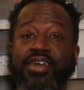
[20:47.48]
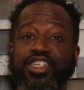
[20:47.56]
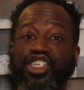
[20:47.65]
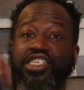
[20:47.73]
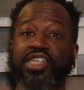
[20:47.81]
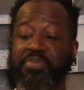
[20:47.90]

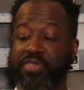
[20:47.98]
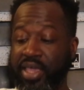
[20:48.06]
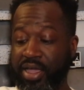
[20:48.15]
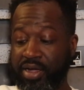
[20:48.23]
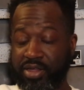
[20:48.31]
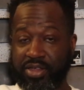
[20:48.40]
She's up
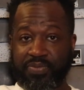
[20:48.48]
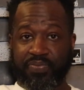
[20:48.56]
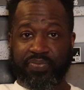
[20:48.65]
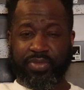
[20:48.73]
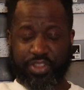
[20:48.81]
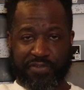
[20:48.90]
there.
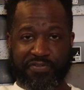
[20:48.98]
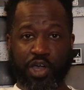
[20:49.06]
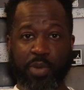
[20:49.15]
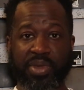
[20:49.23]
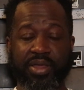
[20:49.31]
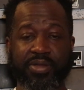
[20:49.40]
You
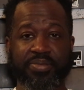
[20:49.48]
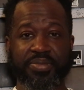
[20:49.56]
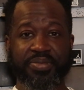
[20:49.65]
feel me?